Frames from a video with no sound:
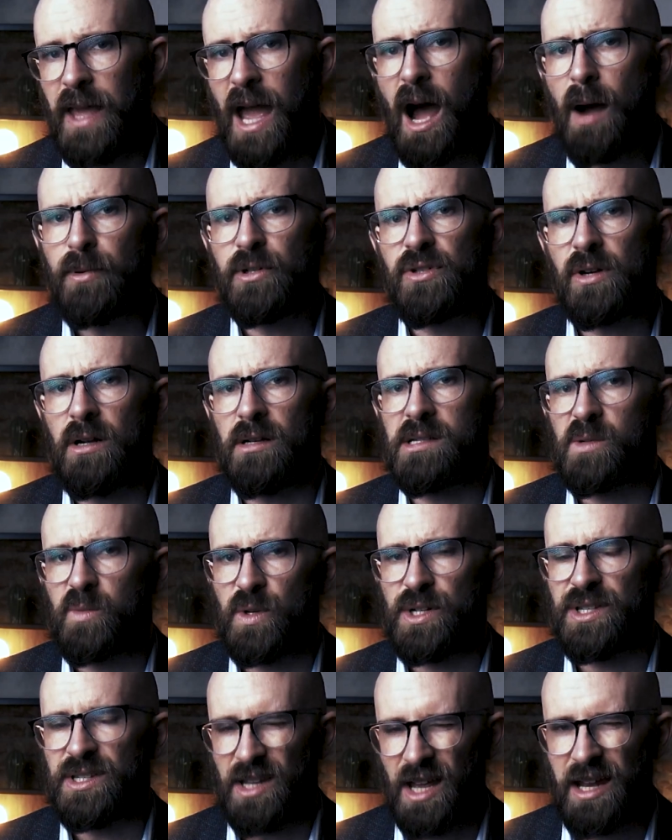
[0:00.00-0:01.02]
The Albatross
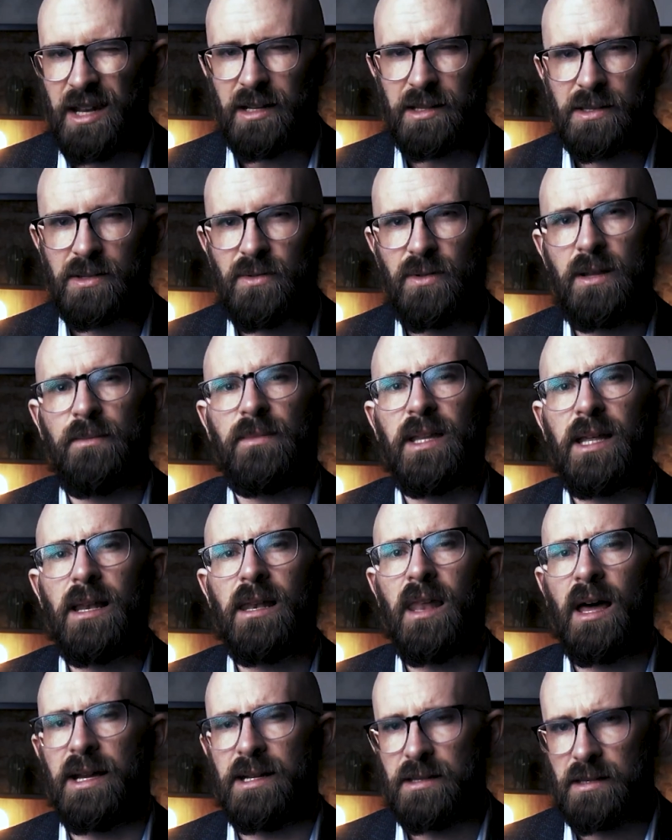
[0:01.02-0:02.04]
was an extremely
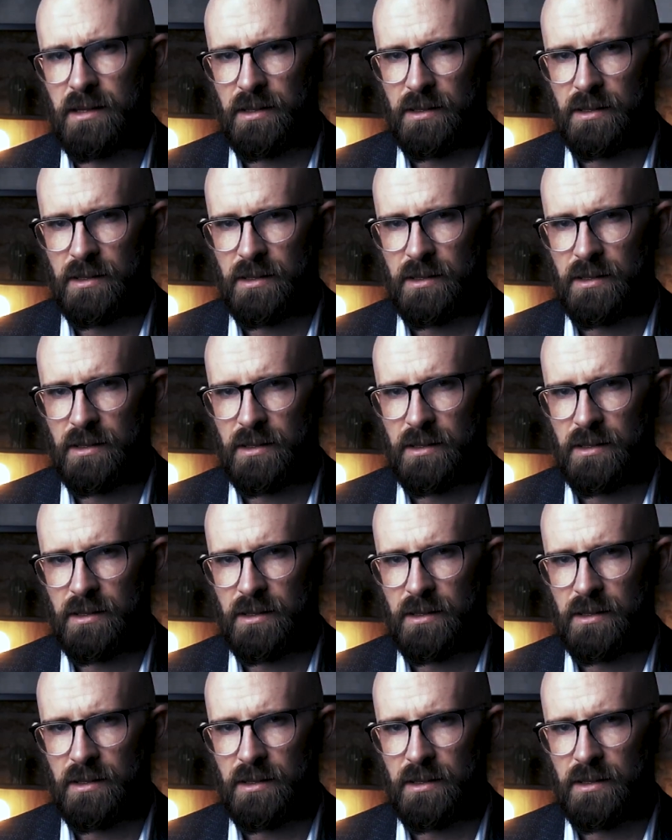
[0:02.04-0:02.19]
light